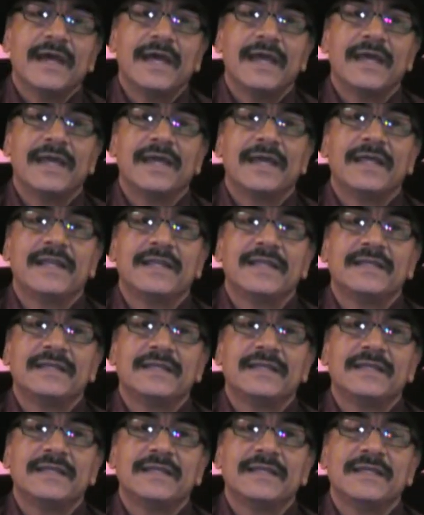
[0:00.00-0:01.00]
And
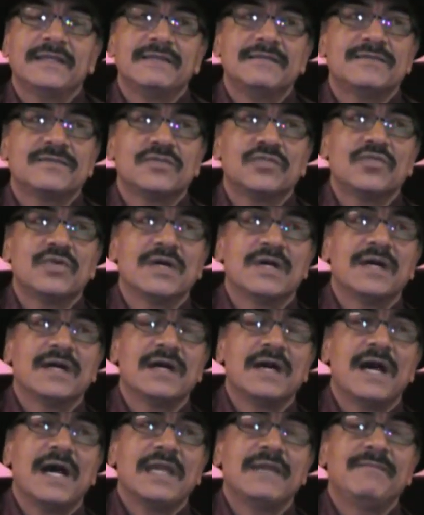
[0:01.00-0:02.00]
so
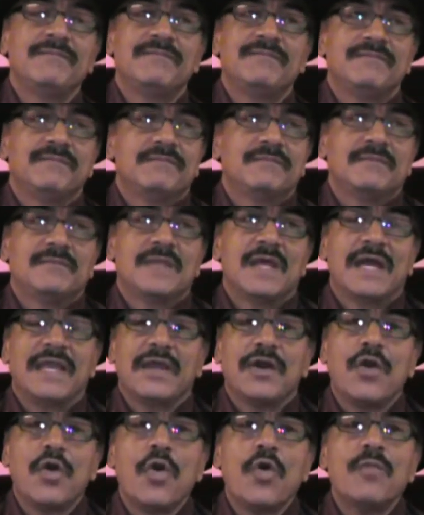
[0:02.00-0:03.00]
I
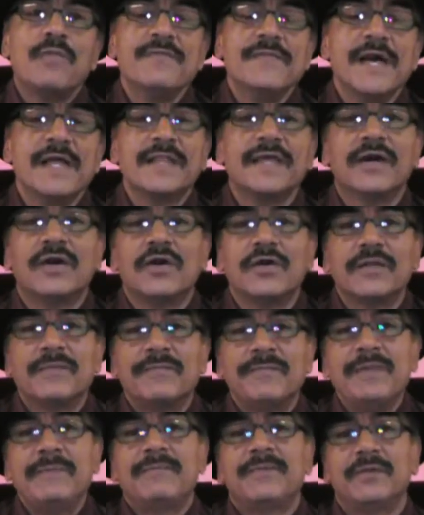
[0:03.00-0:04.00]
hope that the other
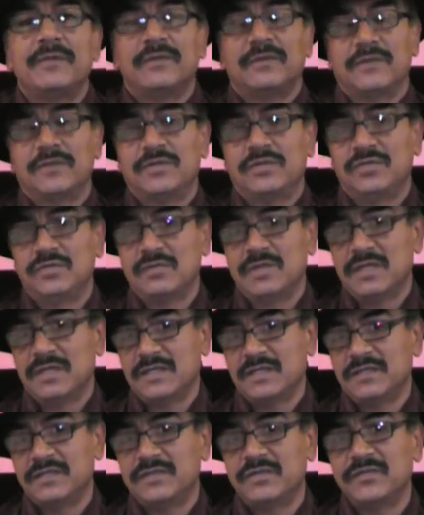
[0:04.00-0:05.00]
people
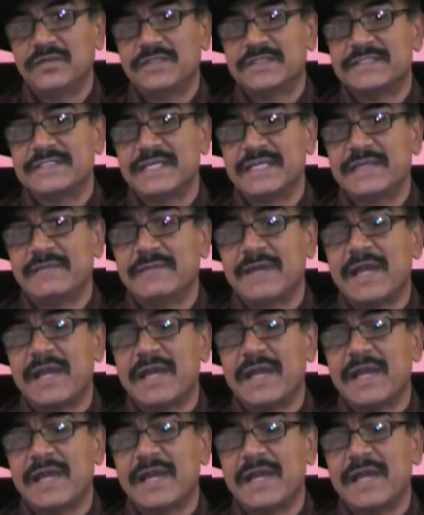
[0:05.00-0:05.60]
do the same.